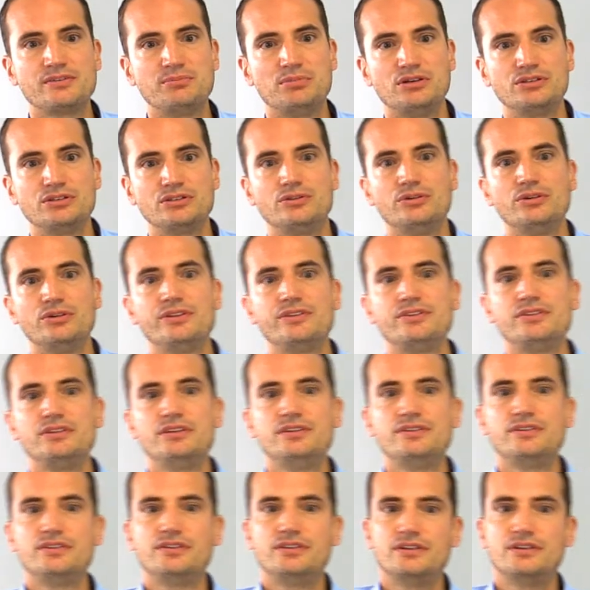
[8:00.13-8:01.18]
about all
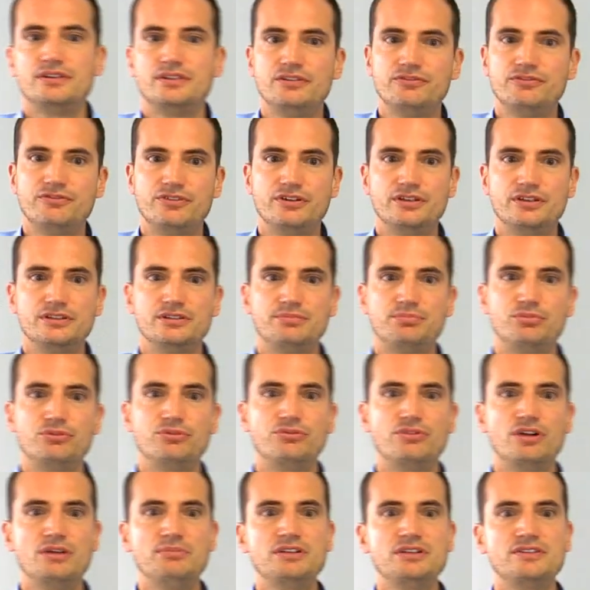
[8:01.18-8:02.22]
these different
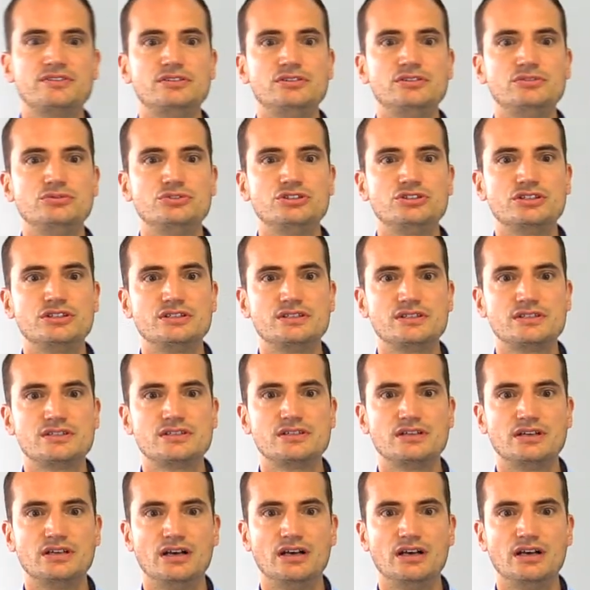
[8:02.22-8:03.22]
programming solutions.